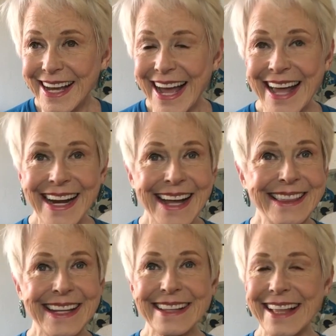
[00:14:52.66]
And I
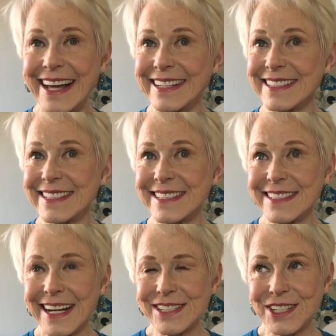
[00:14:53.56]
think that is
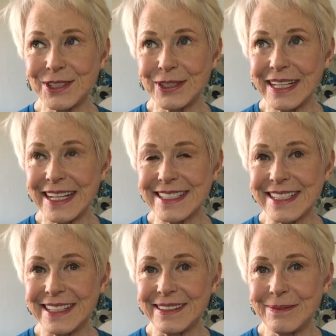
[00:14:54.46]
such a good
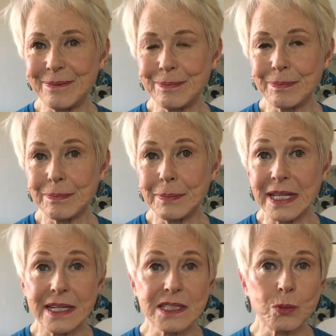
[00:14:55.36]
lesson,
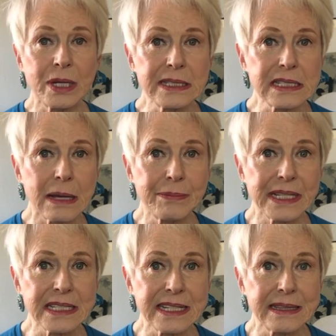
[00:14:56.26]
because once
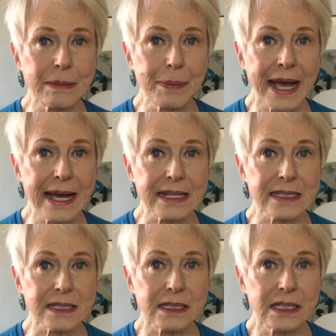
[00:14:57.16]
something's in the
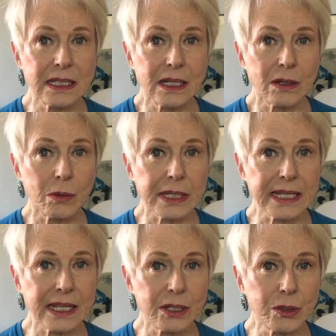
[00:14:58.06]
past, what
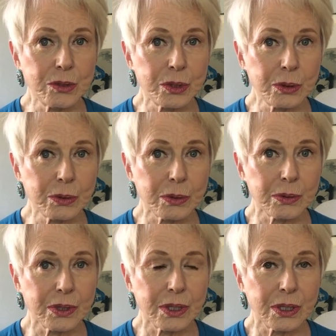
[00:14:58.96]
can you do?
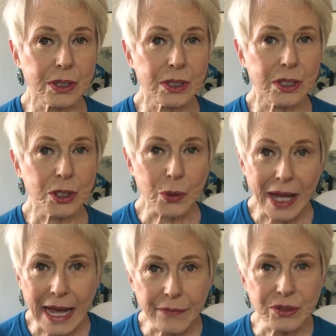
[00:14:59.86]
You
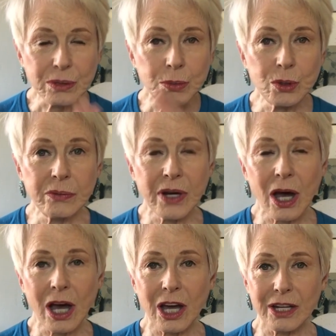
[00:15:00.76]
have to move
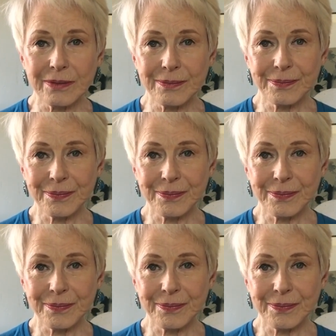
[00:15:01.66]
on.